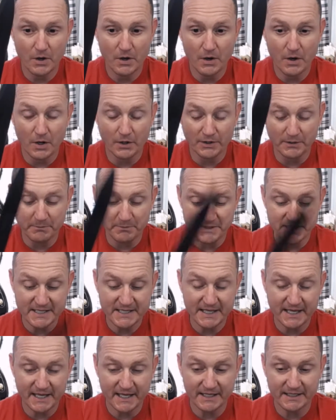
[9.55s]
on the
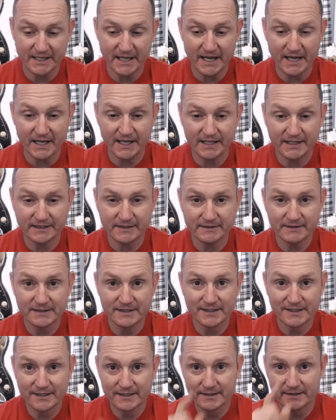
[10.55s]
BK9.
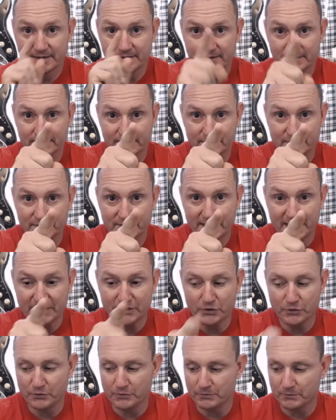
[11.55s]
Stay tuned.